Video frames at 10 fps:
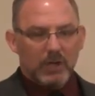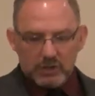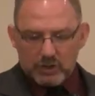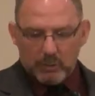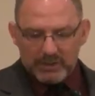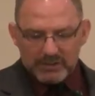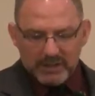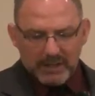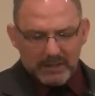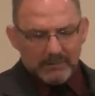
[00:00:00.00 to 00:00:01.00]
So we
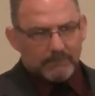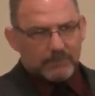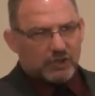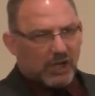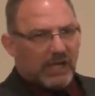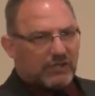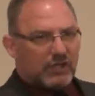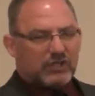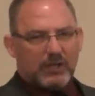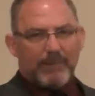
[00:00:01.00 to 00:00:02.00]
see
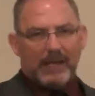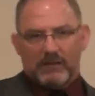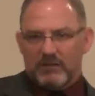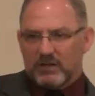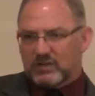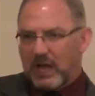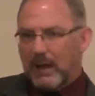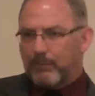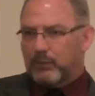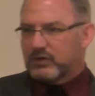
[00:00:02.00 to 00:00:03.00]
Jesus commanding the
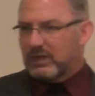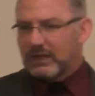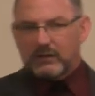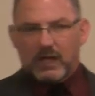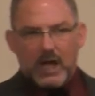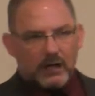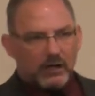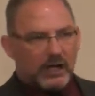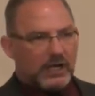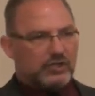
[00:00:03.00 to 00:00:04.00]
disciples to get the
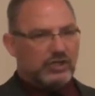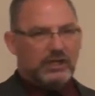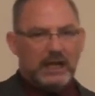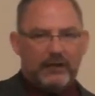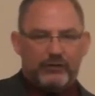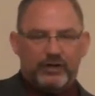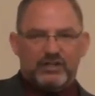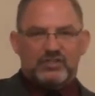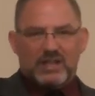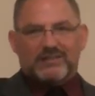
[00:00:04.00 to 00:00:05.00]
congregation together and
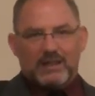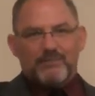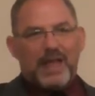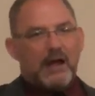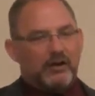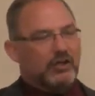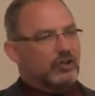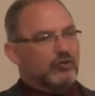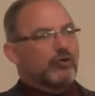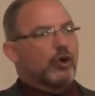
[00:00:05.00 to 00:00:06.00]
to set them down
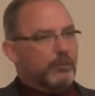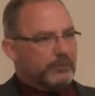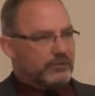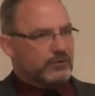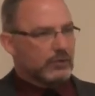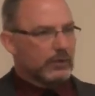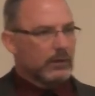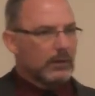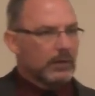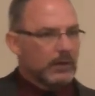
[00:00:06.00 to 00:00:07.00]
into groups.
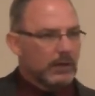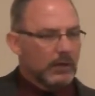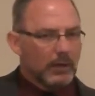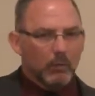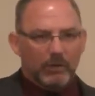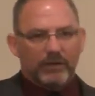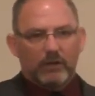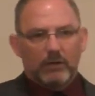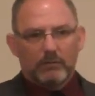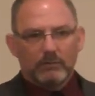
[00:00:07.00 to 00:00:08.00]
And what they
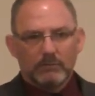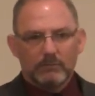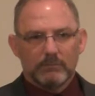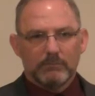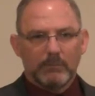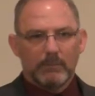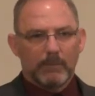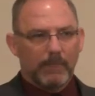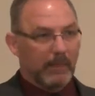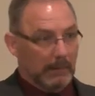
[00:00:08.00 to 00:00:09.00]
do?
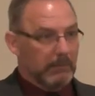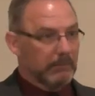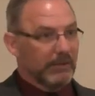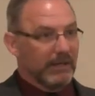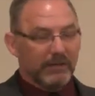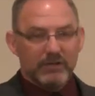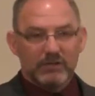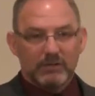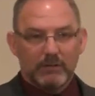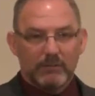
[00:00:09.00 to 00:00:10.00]
They listen.